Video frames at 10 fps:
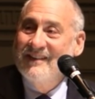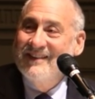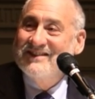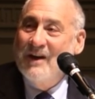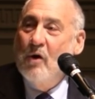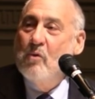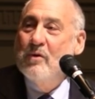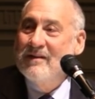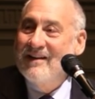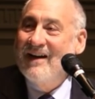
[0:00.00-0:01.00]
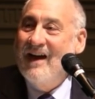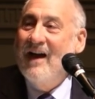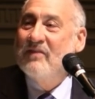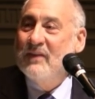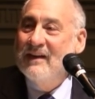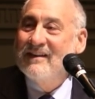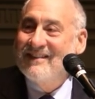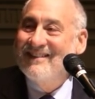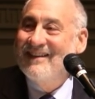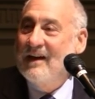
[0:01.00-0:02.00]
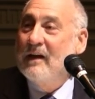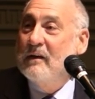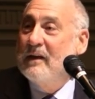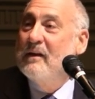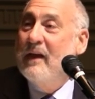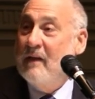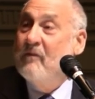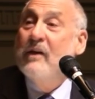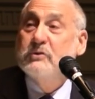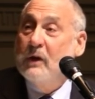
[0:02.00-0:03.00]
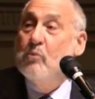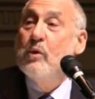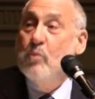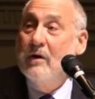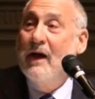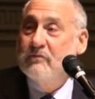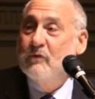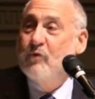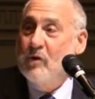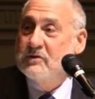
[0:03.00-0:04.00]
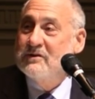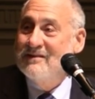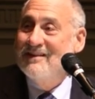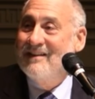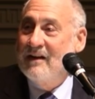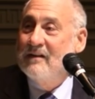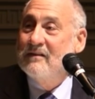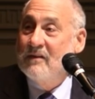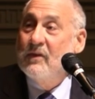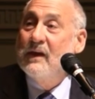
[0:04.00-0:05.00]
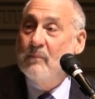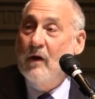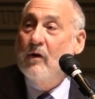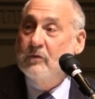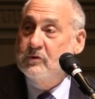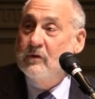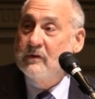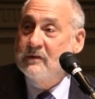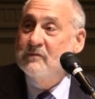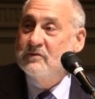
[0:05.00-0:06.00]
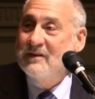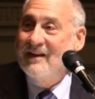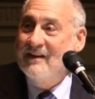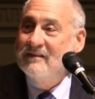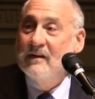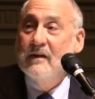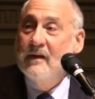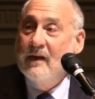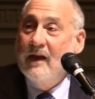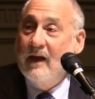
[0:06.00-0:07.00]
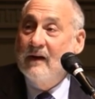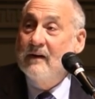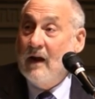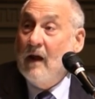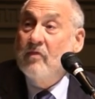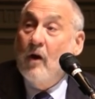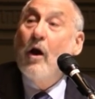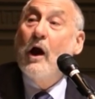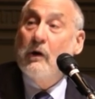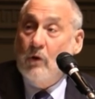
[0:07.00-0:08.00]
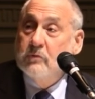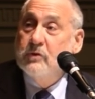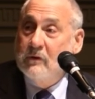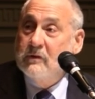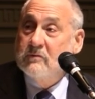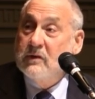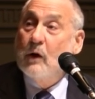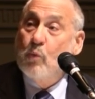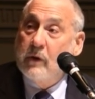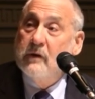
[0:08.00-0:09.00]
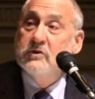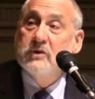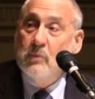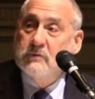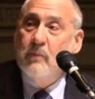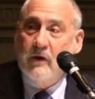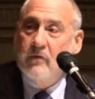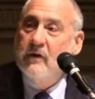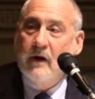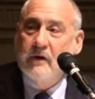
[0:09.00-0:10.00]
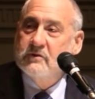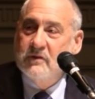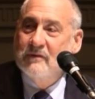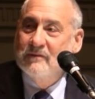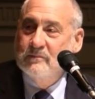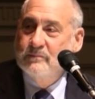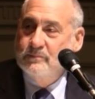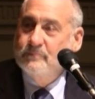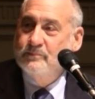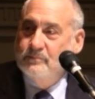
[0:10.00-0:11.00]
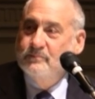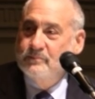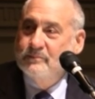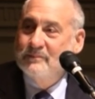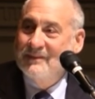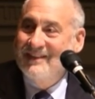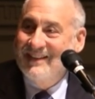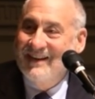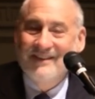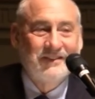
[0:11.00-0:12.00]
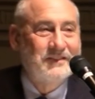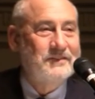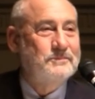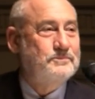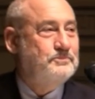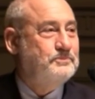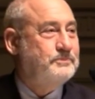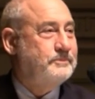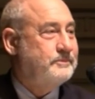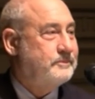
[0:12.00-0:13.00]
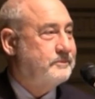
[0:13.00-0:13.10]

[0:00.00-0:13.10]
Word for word: So I think uh, eventually we will have to force uh, to think about alternatives. And, and uh, there are alternatives that are working so much better than ours. Thank you Thank so you. much.